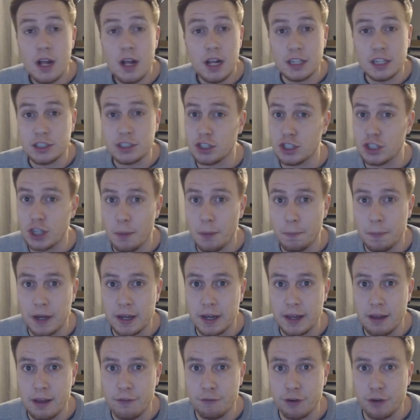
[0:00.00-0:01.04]
Let's just jump in
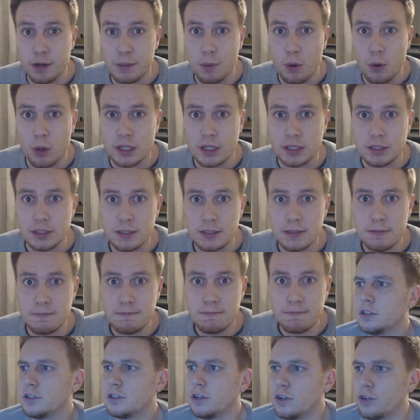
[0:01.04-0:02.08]
and get 3 points.
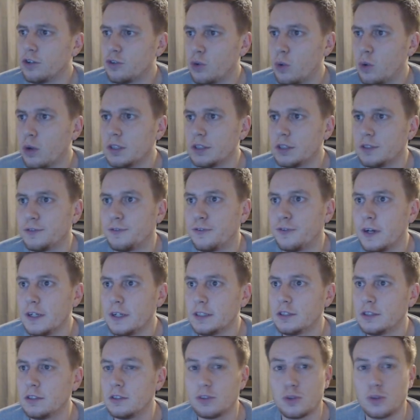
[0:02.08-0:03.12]
So the squad is
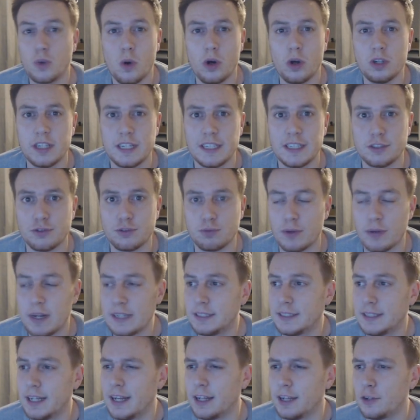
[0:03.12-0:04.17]
fresh. The squad is
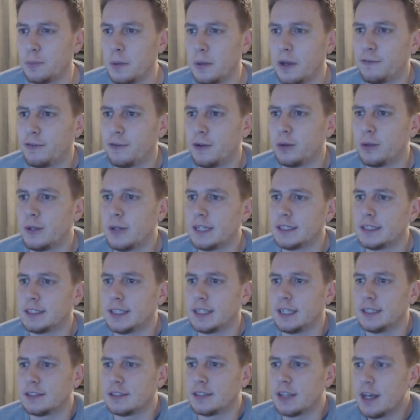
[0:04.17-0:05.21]
rested. It's been a few days
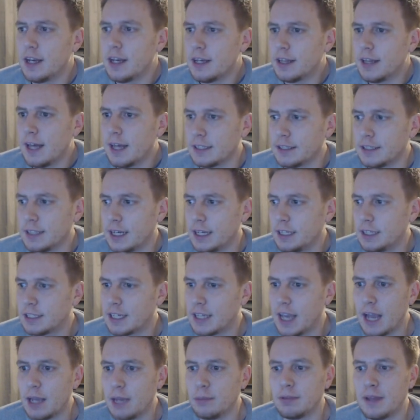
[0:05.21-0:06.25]
since that Nice
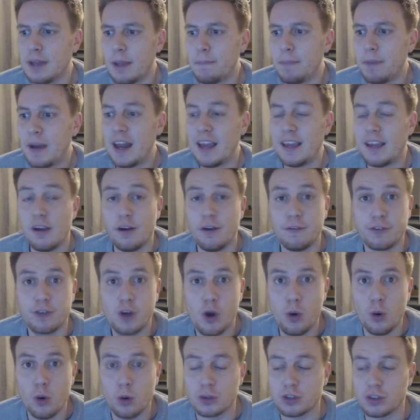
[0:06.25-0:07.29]
game. Dembele, of
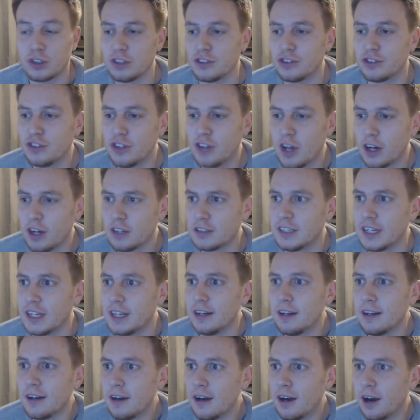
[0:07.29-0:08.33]
course,
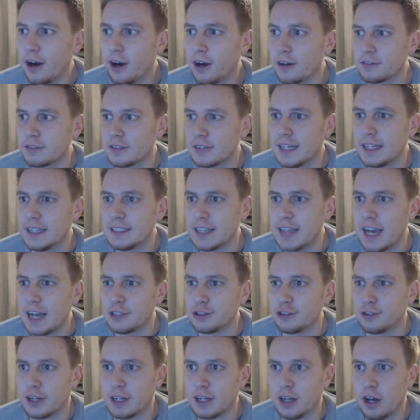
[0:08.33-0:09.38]
starting after his
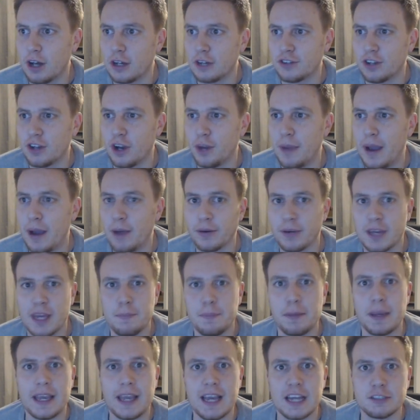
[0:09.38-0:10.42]
hat-trick last time out,
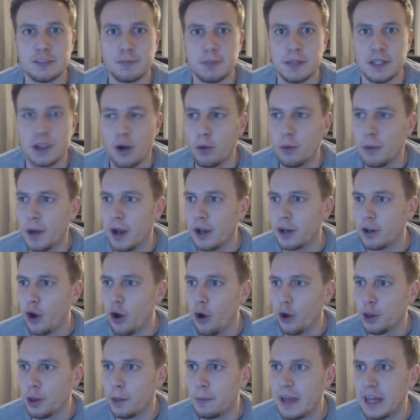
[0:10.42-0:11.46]
keeping Kasper Dolberg
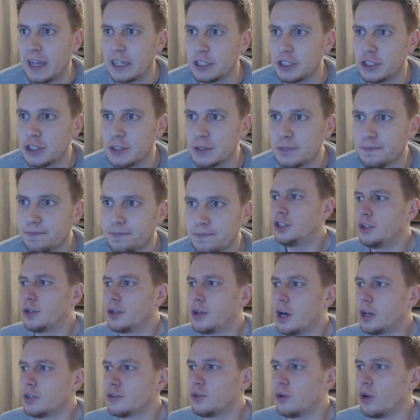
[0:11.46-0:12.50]
on the bench.
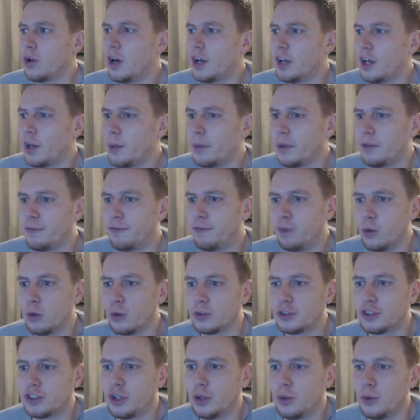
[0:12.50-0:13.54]
Newcastle lining up with a
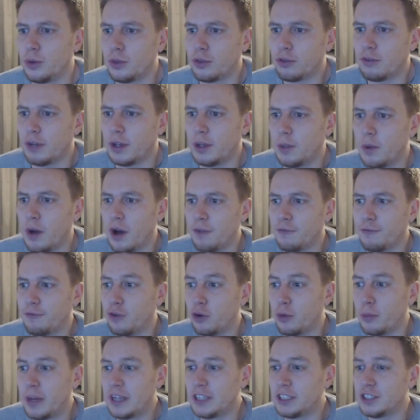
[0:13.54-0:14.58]
4-2-3-1
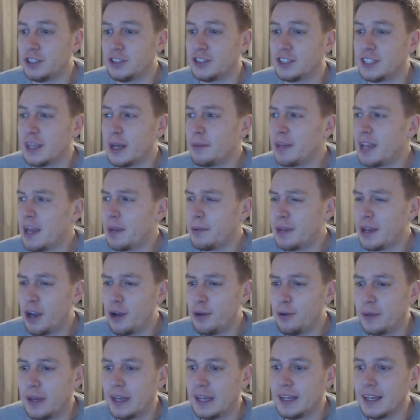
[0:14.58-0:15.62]
formation. Sammy
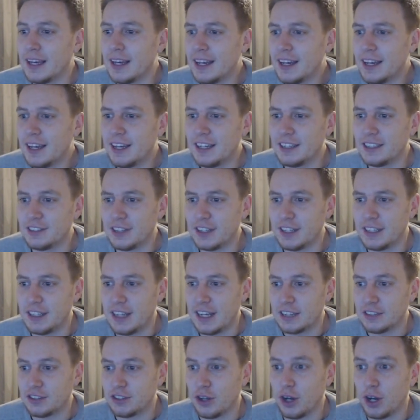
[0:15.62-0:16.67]
Amiobi is in
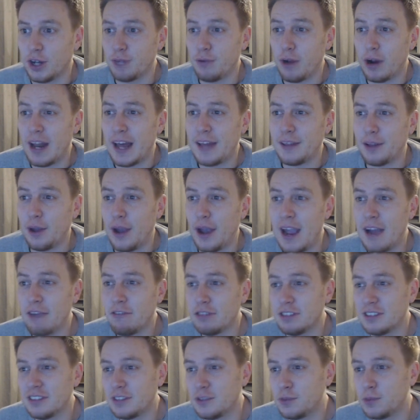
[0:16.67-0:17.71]
that side. Rolando
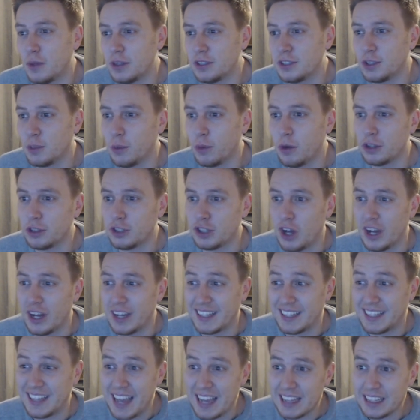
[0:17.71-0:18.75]
Aarons is one to watch, I
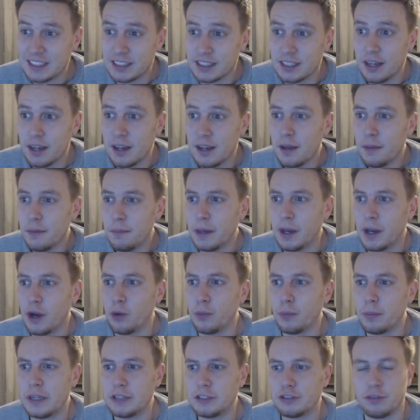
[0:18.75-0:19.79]
guess. Big
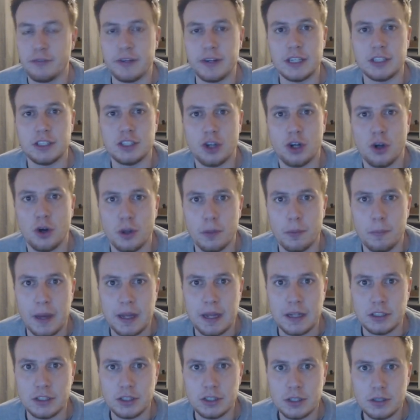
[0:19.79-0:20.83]
old Mitrovic on the
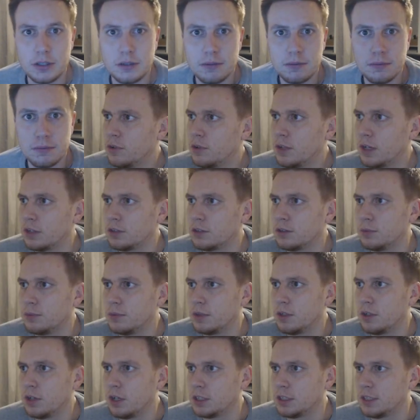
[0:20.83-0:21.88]
bench. Sigurdsson
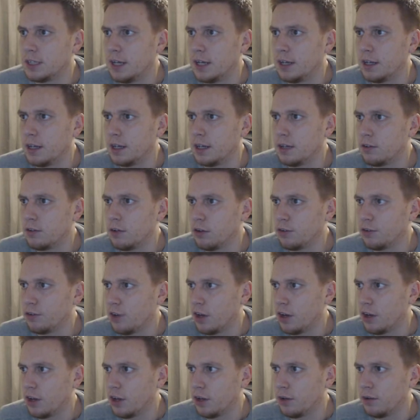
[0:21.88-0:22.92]
with a nice header. Here's
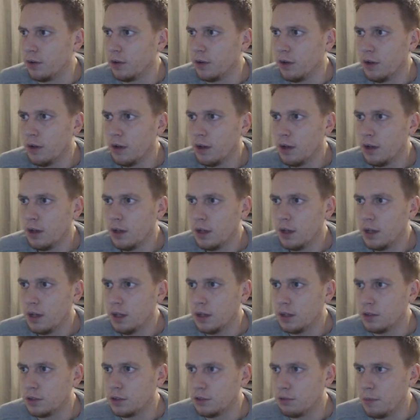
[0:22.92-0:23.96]
Lozano.
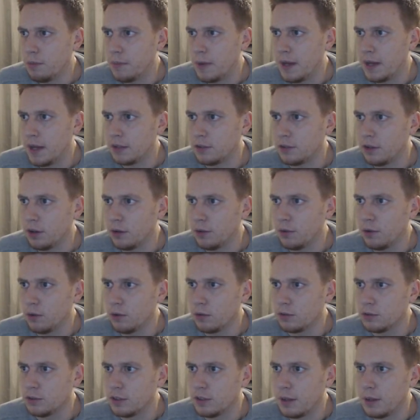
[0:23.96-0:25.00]
Into Roberto.
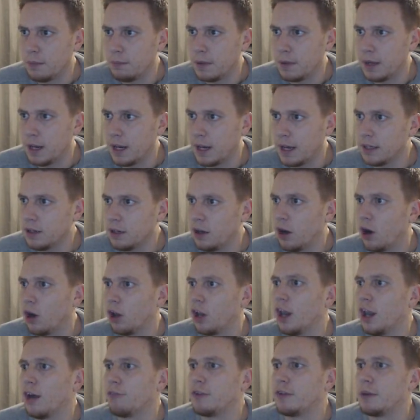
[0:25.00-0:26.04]
Onto Dembele. Oh,
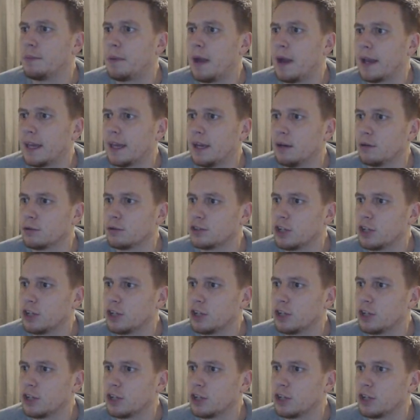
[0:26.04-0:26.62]
lovely back heel.